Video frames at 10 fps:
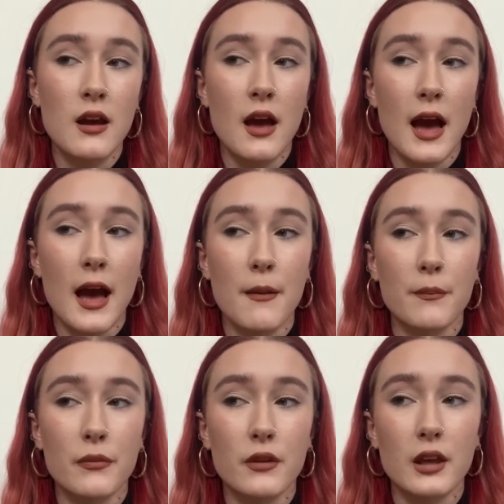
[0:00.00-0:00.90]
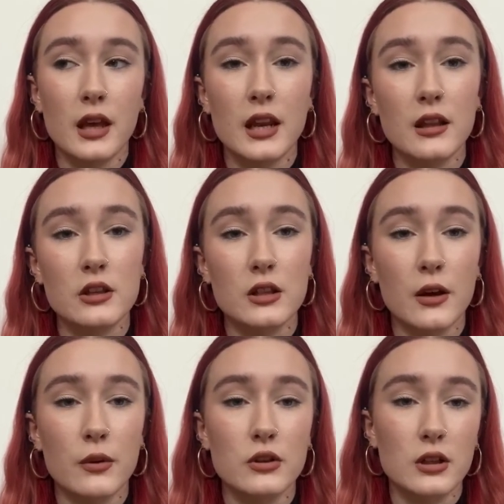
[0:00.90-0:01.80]
In English
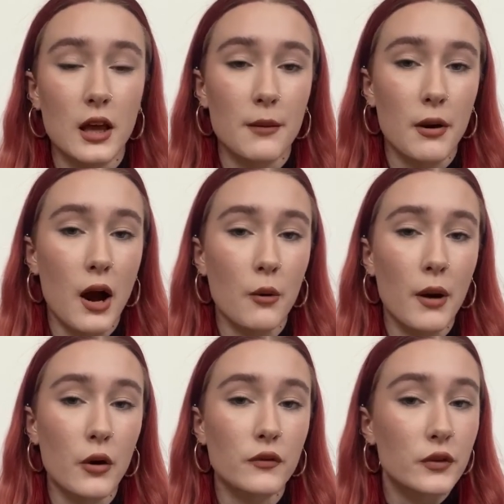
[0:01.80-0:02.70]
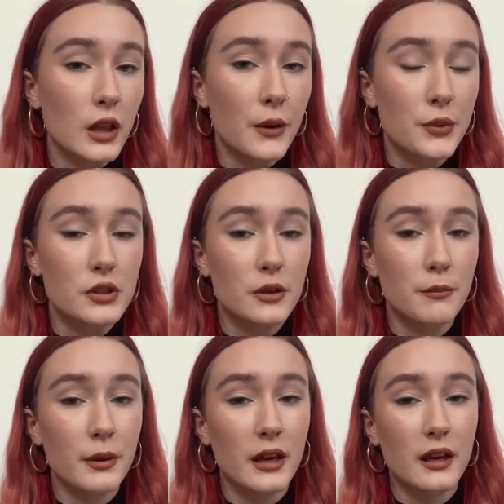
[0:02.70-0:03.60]
language, you learn about how powerful language can
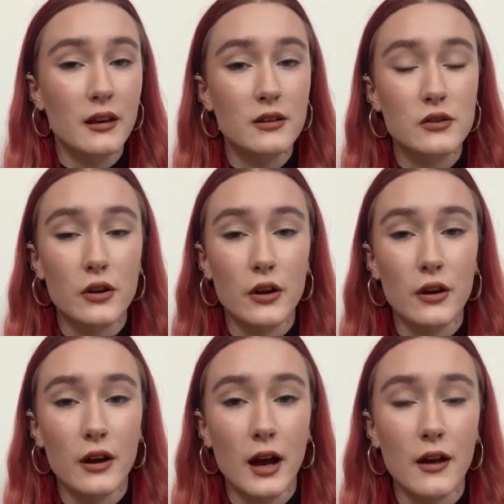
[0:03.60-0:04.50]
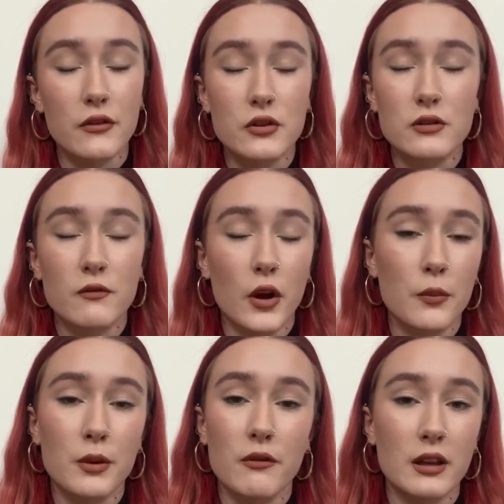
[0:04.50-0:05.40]
be, so I just thought it would
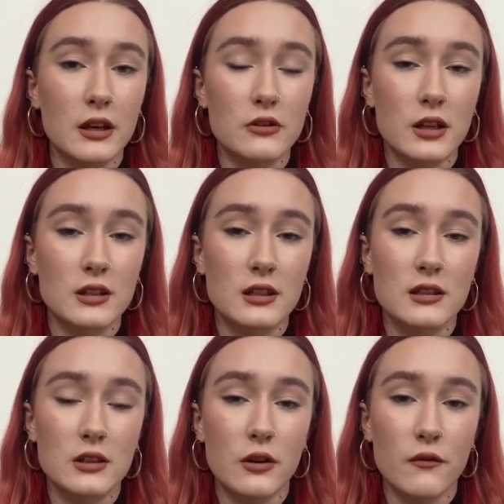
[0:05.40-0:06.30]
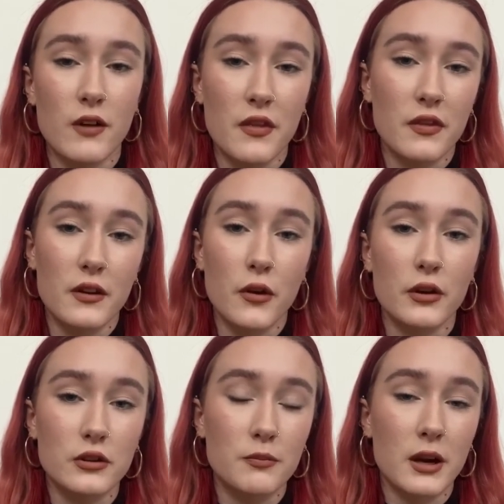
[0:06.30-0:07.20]
be really interesting to further that
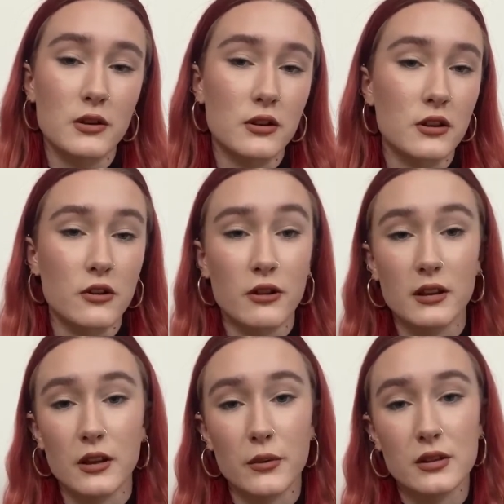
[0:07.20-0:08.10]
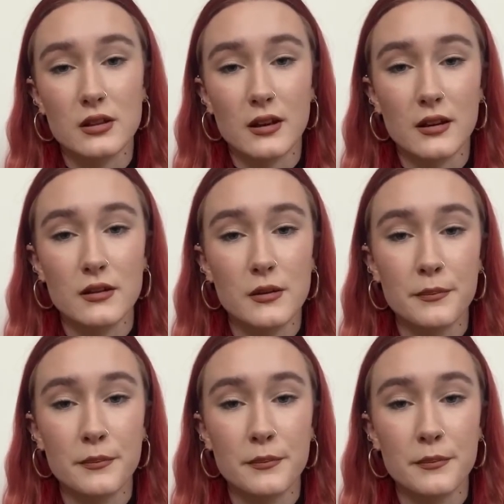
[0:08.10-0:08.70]
knowledge by doing a degree in linguistics.